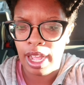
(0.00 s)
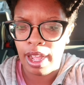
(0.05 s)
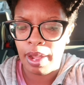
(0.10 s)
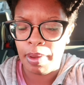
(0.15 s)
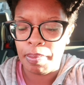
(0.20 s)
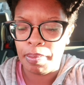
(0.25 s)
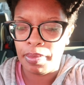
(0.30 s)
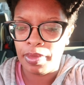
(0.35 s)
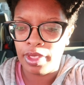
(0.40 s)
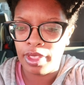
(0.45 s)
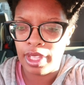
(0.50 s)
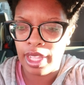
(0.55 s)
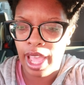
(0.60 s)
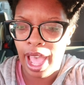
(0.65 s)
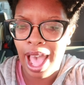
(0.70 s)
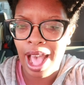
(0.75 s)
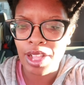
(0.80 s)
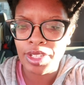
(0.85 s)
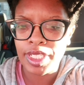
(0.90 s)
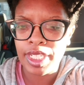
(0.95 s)
Um, the
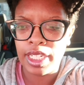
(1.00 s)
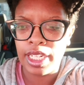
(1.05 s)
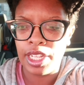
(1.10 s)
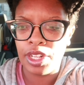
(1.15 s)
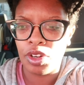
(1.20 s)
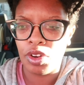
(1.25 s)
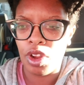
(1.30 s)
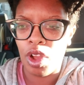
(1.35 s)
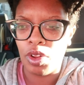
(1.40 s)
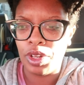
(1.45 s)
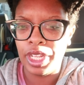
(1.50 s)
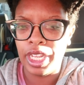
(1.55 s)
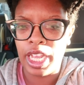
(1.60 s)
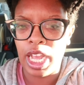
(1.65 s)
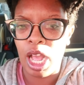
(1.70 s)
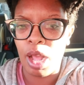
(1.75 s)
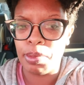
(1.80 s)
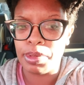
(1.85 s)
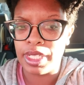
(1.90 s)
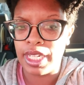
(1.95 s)
house cleaner only
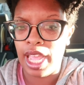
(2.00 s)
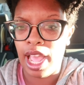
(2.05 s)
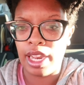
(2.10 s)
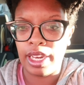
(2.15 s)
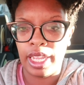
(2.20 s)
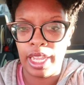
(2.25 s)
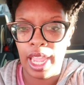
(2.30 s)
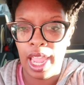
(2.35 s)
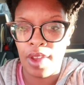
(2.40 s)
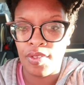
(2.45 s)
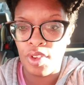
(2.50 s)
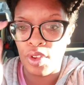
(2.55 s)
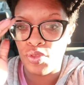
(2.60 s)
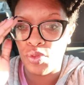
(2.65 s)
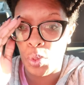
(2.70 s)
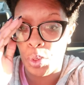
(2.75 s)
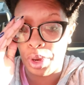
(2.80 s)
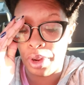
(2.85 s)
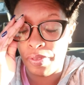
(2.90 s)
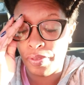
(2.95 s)
comes now like every
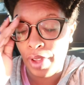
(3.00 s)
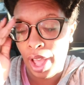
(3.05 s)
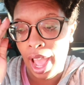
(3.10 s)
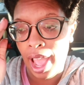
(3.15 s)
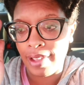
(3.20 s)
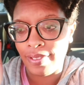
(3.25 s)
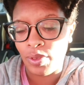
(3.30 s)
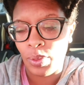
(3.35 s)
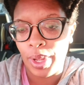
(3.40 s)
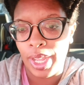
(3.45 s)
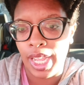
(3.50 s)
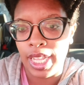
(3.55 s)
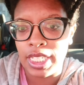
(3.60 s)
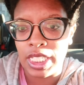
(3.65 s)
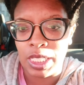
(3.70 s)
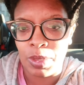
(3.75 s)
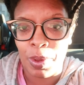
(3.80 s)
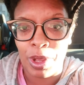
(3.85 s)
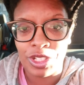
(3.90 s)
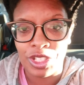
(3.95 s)
four to five
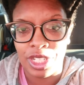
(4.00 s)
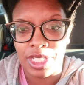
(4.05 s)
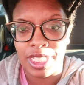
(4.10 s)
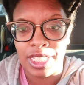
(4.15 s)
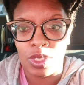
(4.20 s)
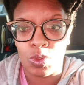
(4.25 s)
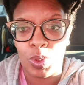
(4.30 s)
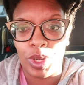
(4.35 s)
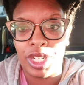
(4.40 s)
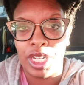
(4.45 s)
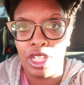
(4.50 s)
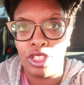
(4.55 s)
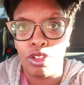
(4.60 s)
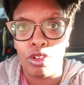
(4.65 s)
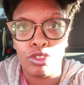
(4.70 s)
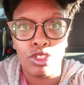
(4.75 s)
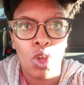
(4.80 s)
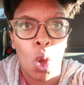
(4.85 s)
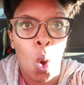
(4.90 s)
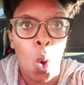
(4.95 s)
weeks, especially since we need
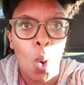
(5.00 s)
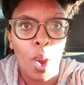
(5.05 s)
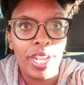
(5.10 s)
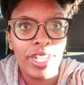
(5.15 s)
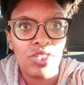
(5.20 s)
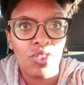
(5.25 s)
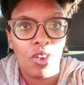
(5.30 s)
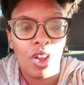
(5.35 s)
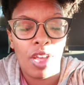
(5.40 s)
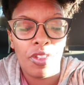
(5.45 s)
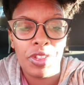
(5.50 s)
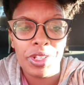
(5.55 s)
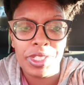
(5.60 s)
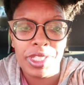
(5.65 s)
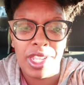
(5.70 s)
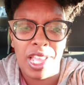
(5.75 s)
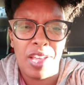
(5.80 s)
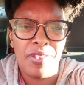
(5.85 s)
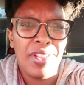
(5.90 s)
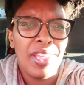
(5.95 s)
those coins for other
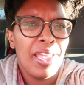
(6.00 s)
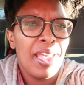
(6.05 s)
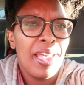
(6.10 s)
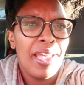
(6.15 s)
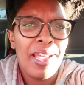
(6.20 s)
stuff.